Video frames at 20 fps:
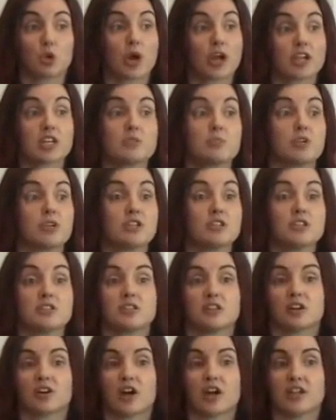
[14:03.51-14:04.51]
who are
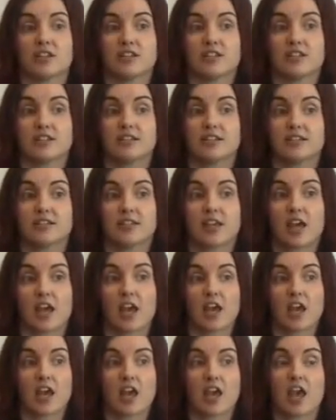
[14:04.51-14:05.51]
experiencing a crisis,
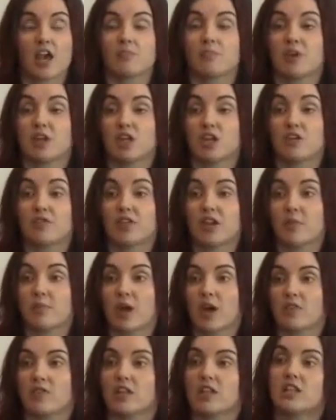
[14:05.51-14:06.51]
and many of them
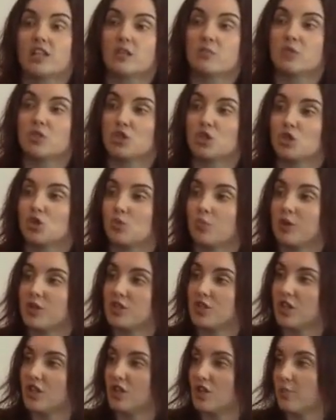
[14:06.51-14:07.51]
are really limited to a
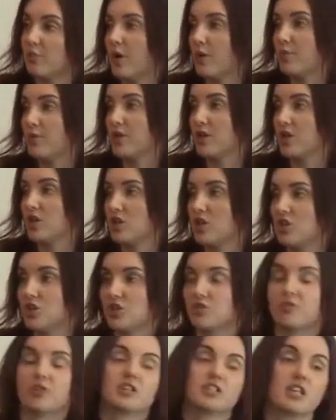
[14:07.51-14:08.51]
particular population.
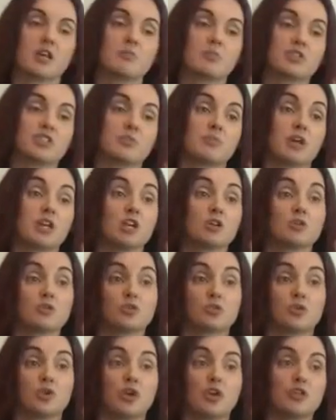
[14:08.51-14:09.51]
So for example, somebody
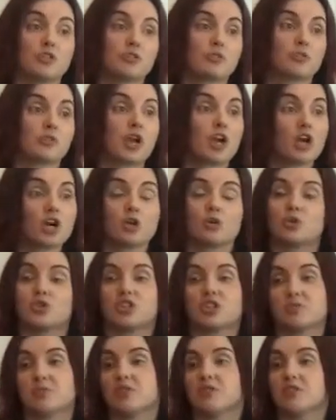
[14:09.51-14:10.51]
who's
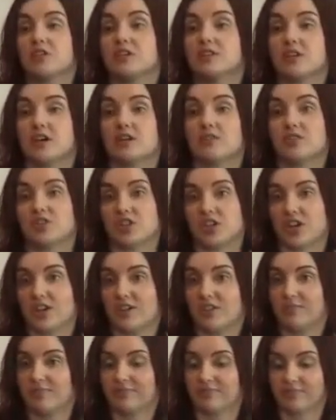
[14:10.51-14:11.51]
just been released out of jail.
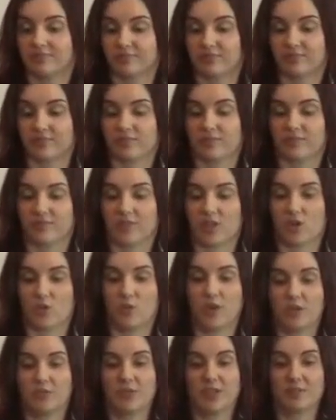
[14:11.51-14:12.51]

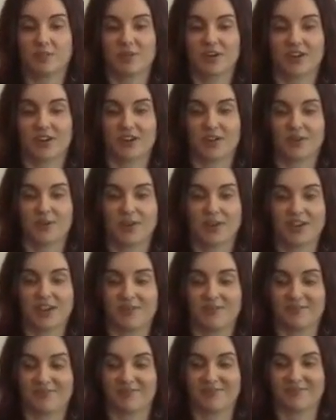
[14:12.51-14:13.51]
1 minute mark, okay.
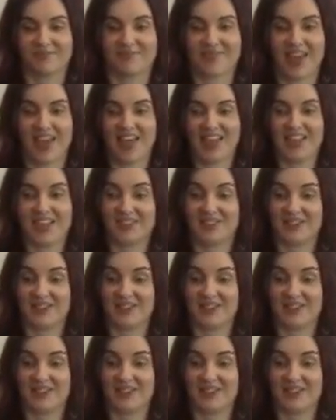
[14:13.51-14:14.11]
There's